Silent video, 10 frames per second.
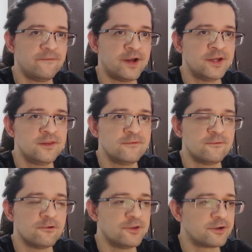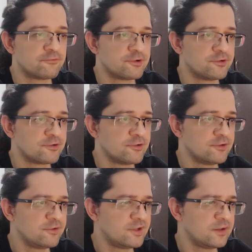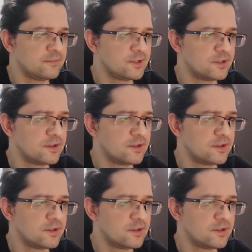Find the folder where you're going to save it